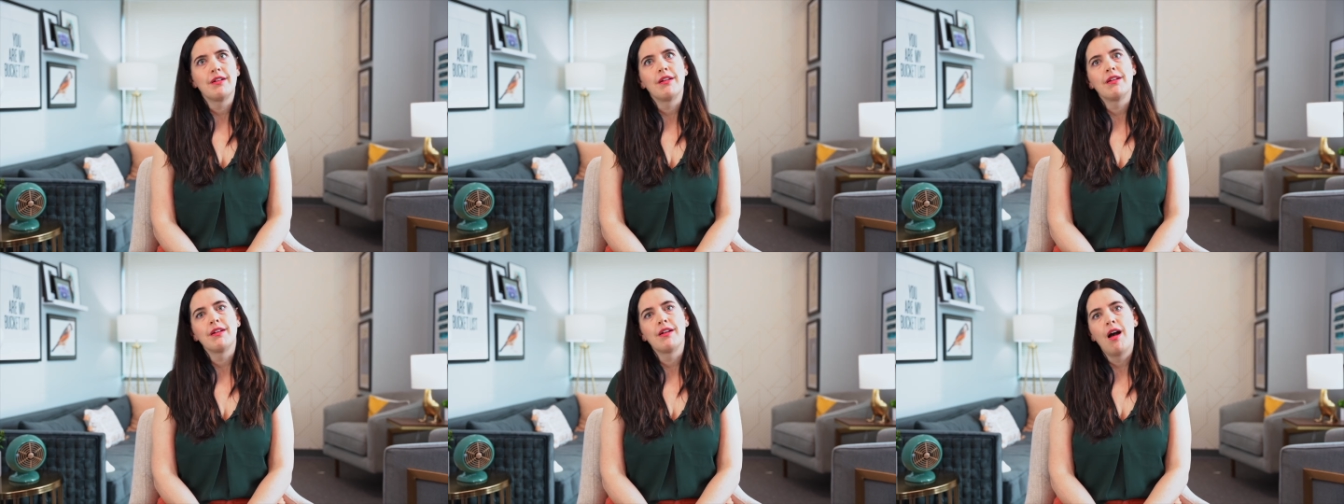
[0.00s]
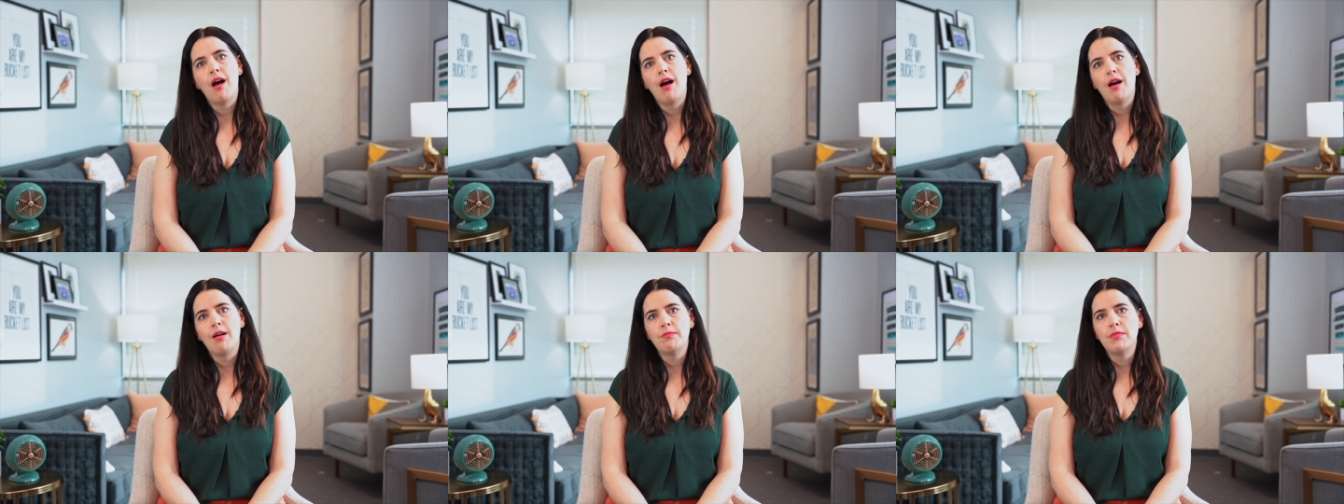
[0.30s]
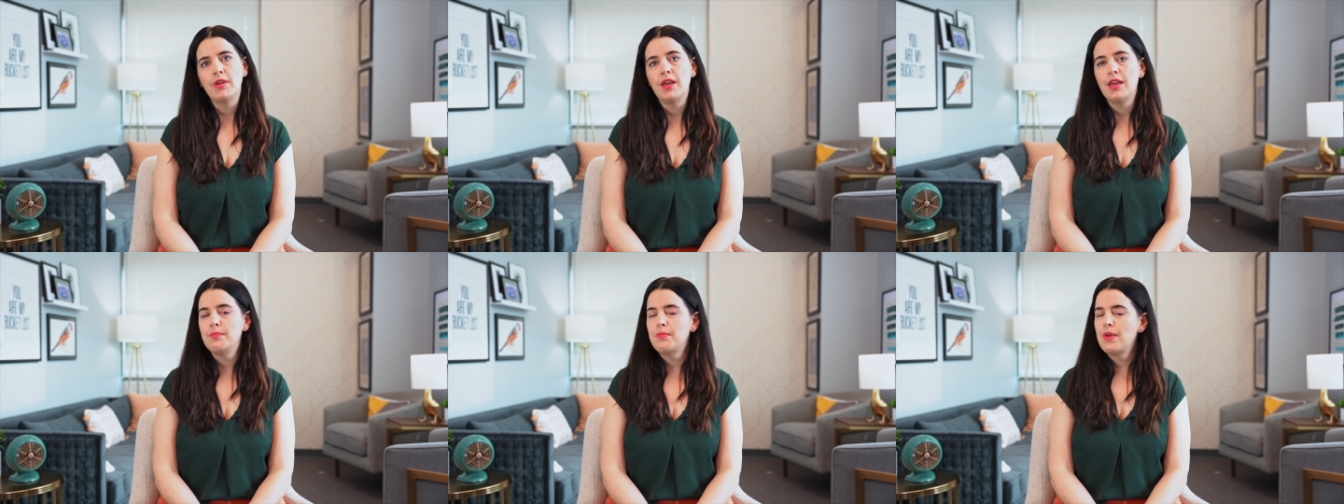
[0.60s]
our
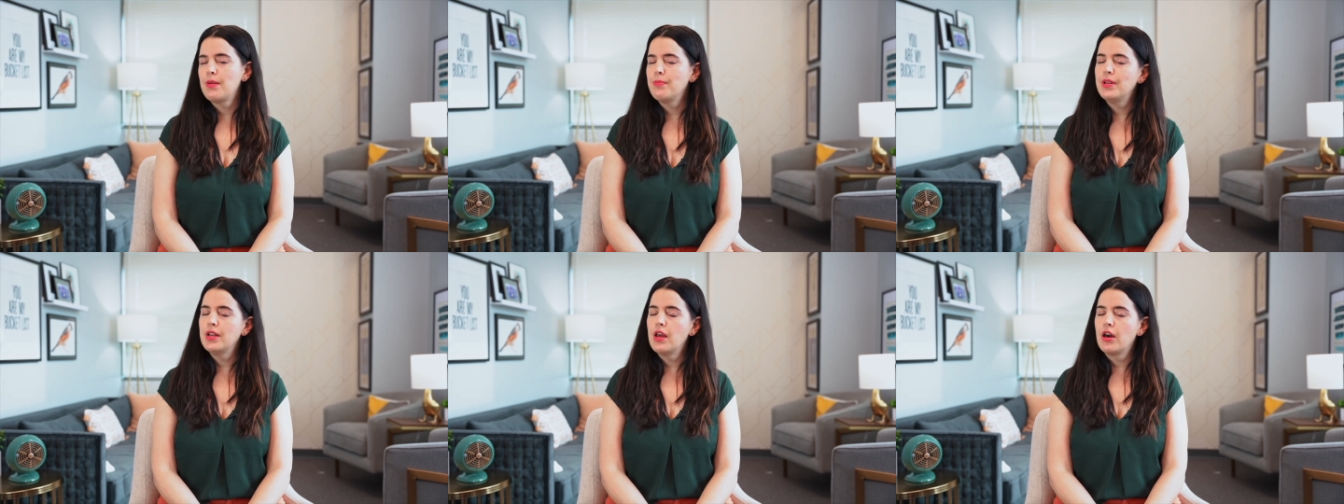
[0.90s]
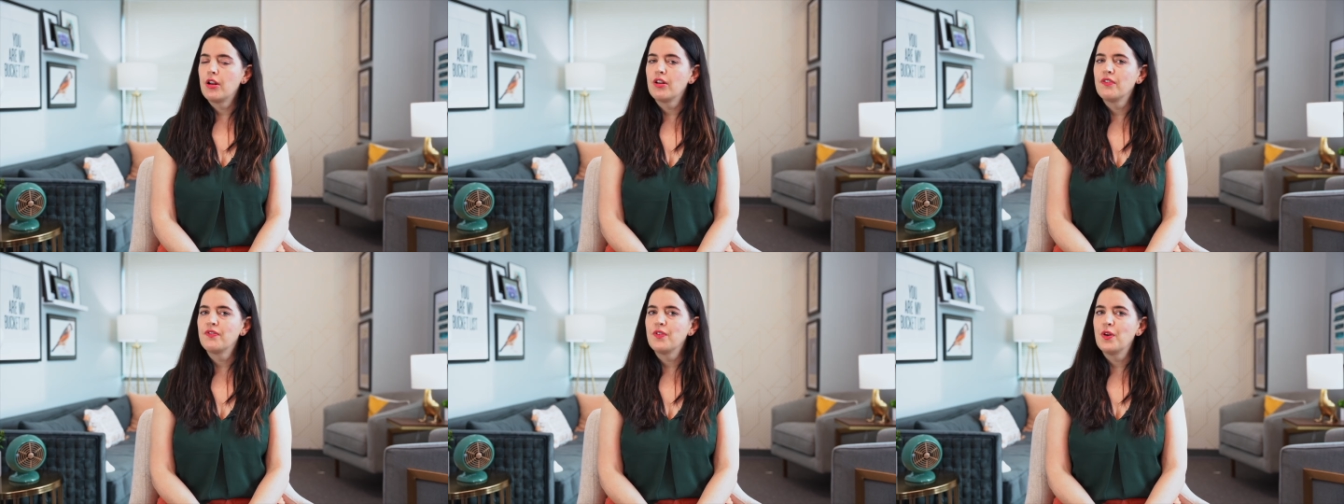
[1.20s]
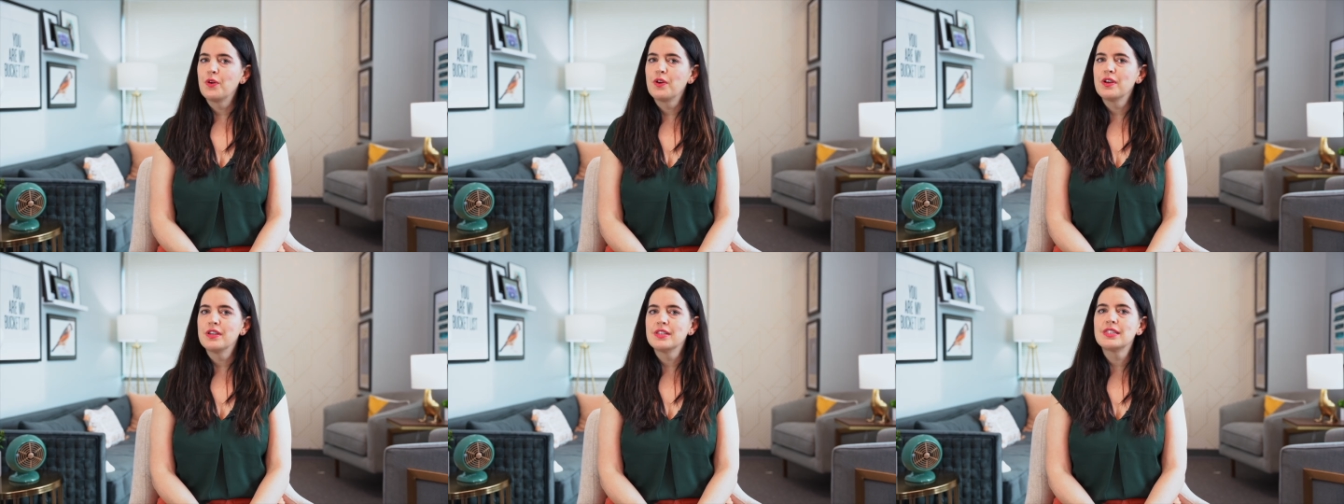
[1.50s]
calm, and maybe not our
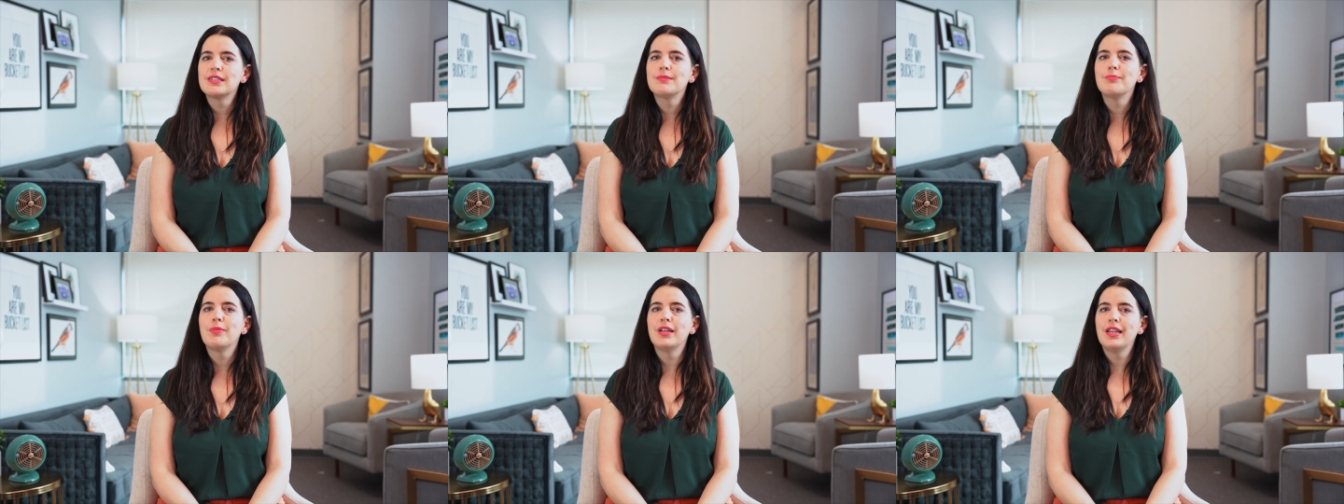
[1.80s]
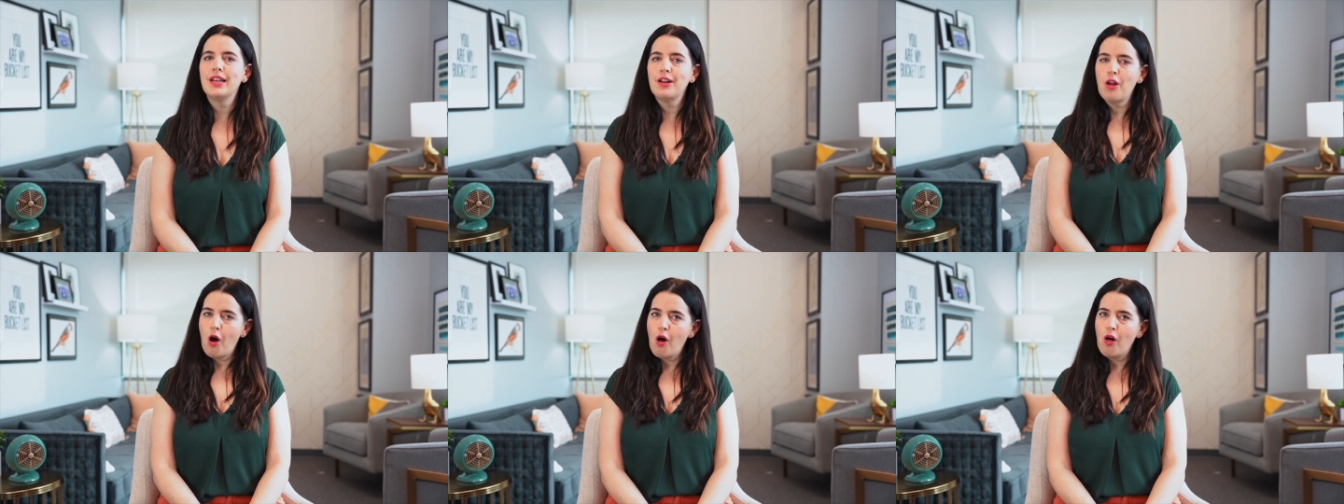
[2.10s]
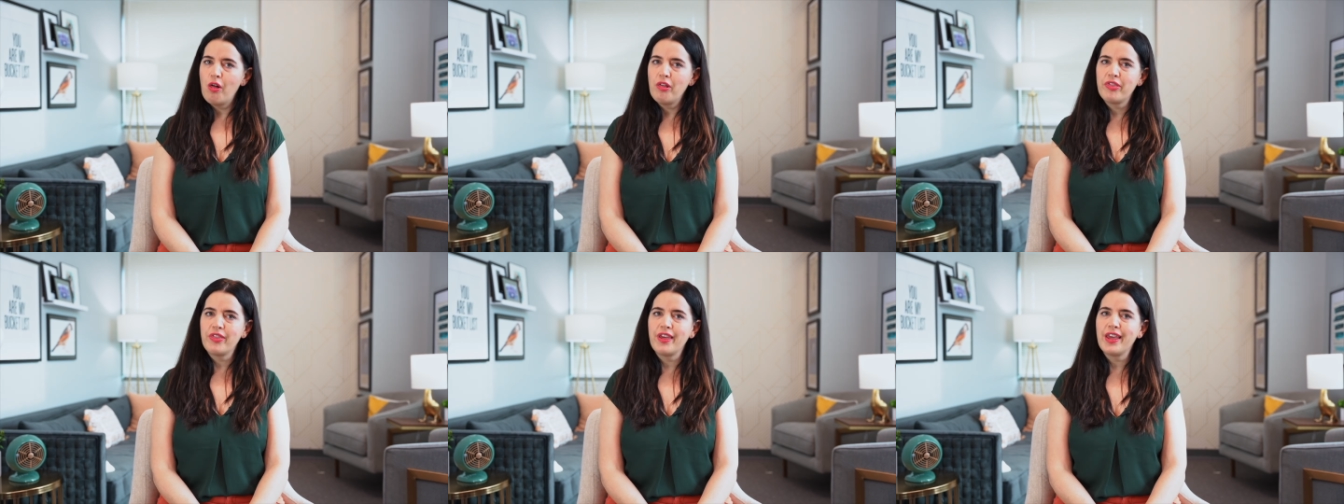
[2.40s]
focused, but in
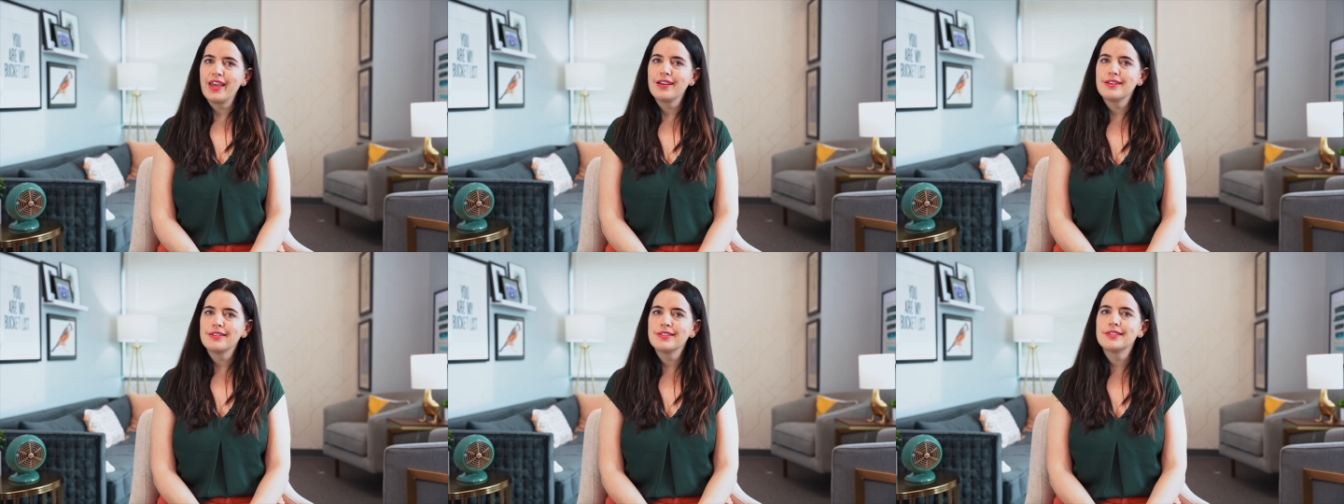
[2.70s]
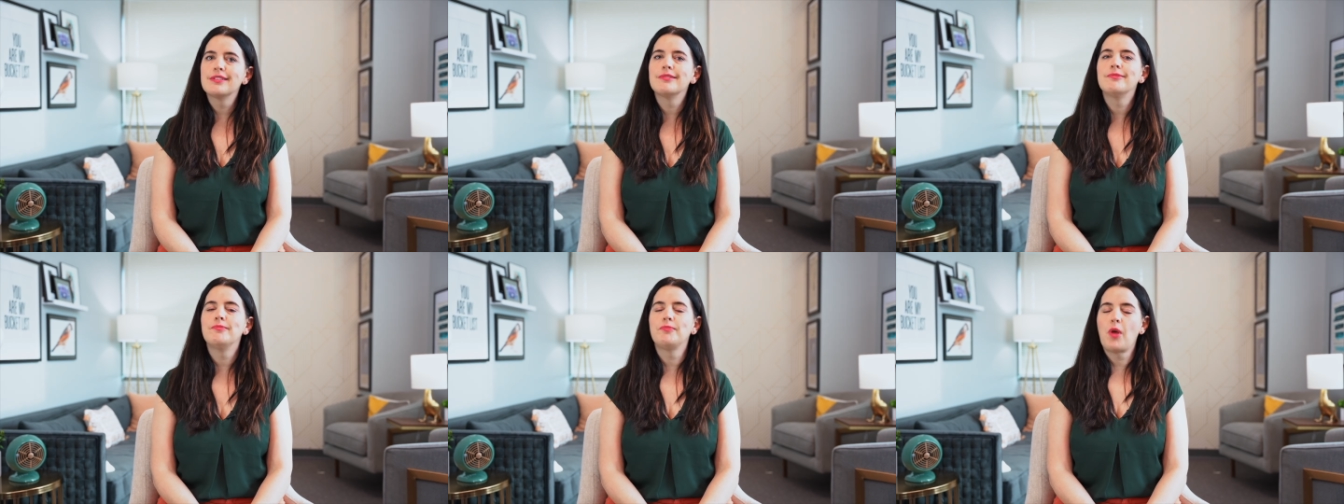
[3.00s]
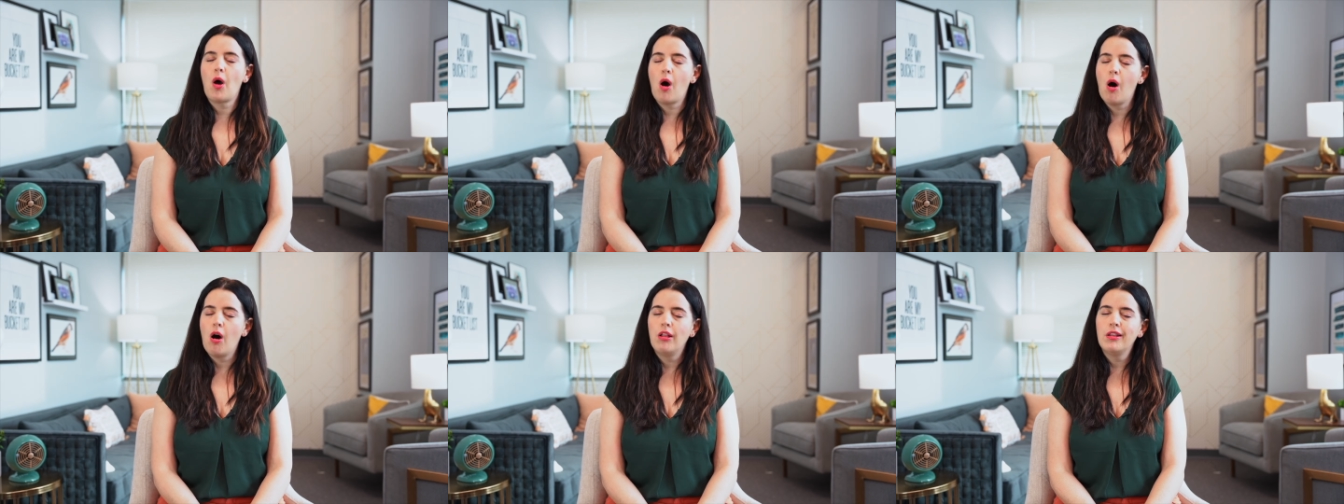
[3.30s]
all things
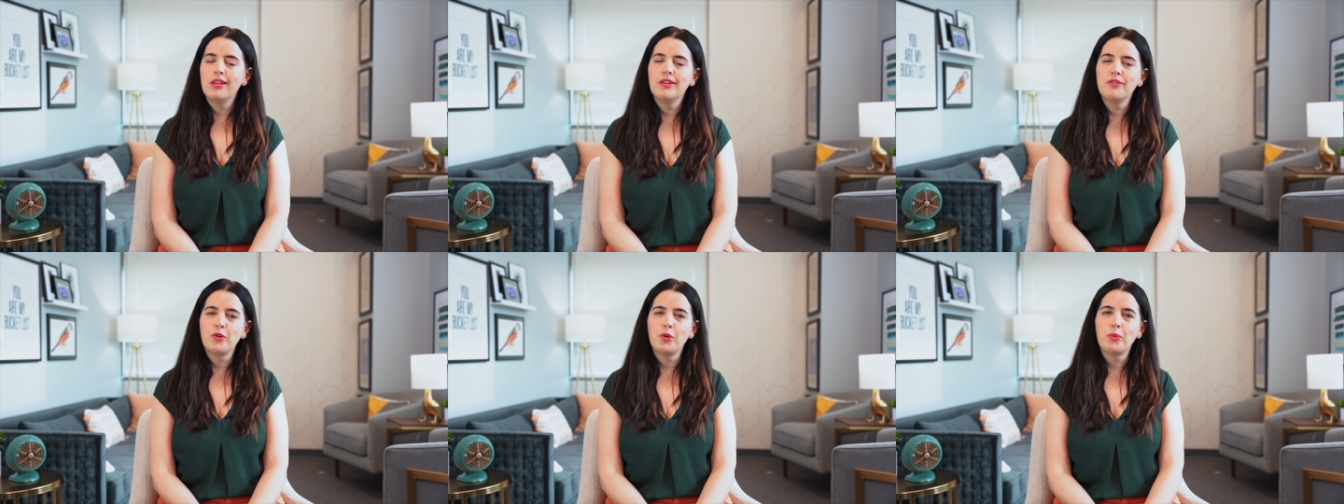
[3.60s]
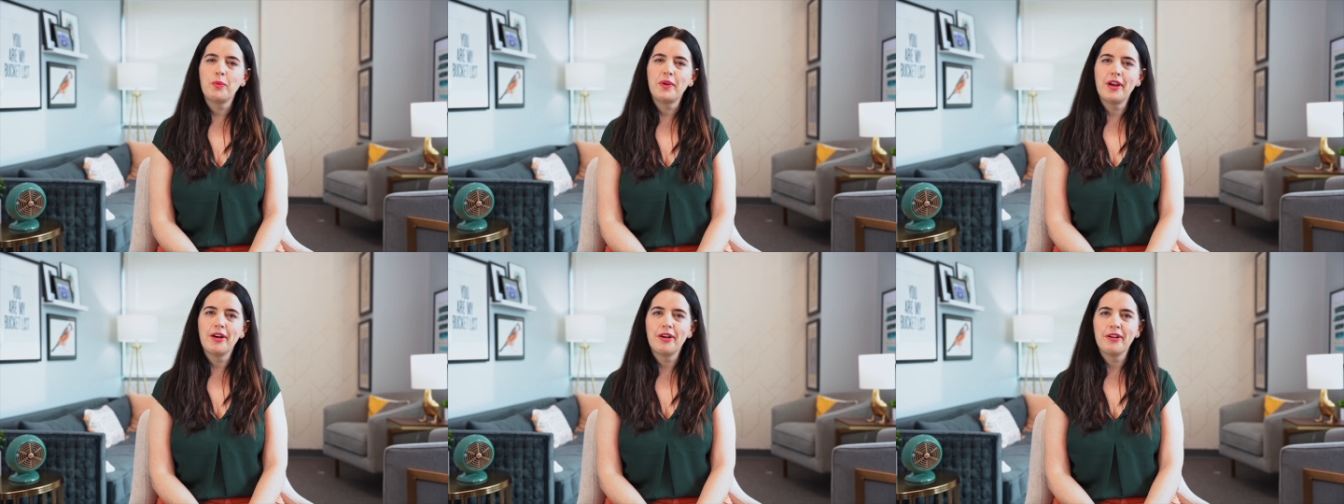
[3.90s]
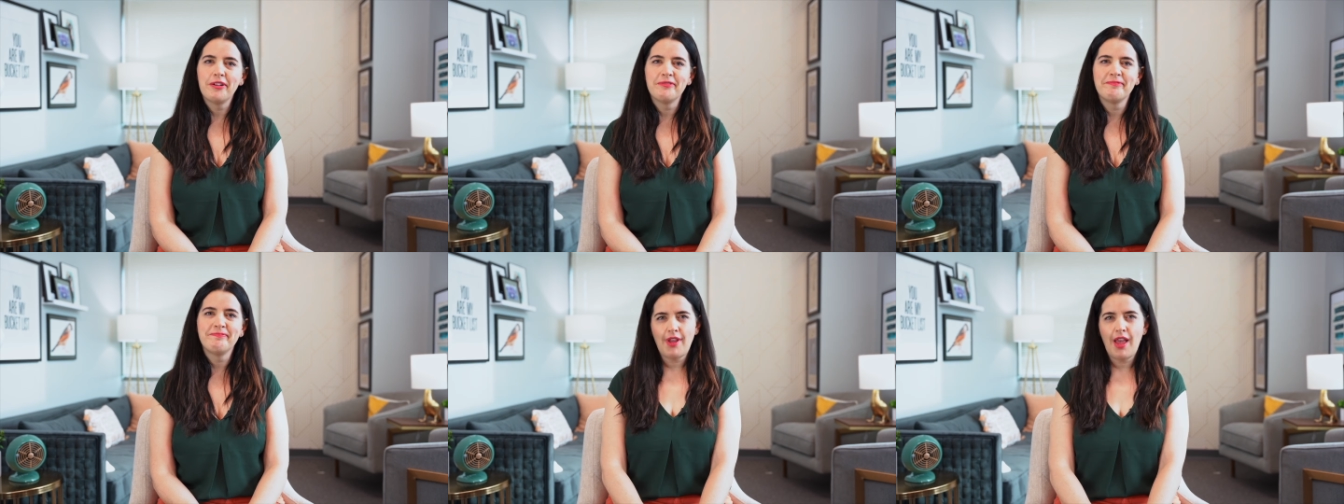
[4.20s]
all of who we are.